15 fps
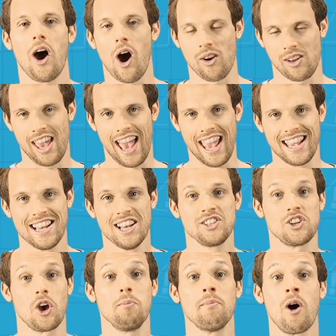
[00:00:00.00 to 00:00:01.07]
Okay,
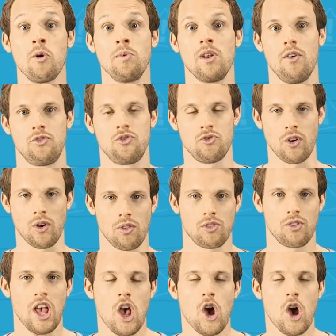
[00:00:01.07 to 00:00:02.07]
so moment of truth.